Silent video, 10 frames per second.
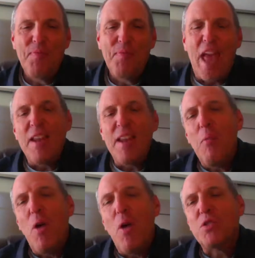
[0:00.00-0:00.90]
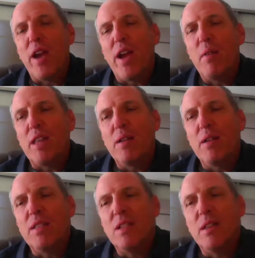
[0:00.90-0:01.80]
And what was great about
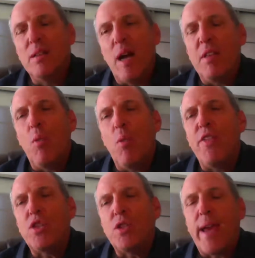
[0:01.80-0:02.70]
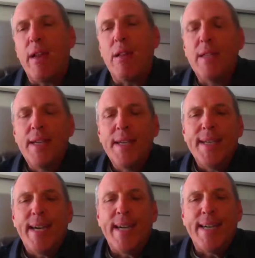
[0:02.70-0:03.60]
the I mean the Weather Channel,
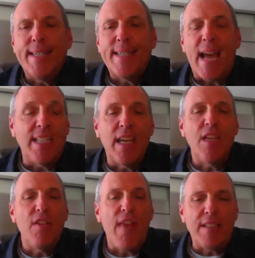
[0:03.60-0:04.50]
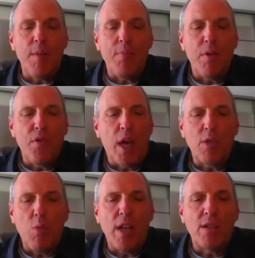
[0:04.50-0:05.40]
I could dig into that deeper if you
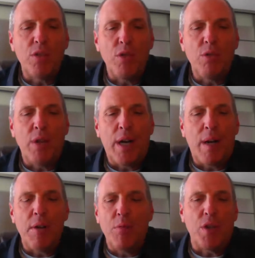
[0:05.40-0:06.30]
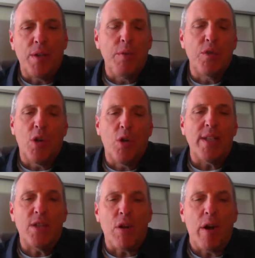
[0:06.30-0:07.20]
guys want to. It was a
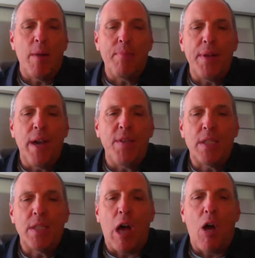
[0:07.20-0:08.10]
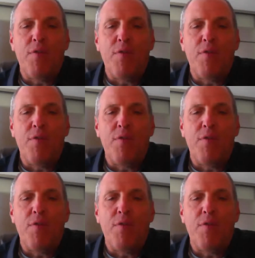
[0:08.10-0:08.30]
great startup in and of itself,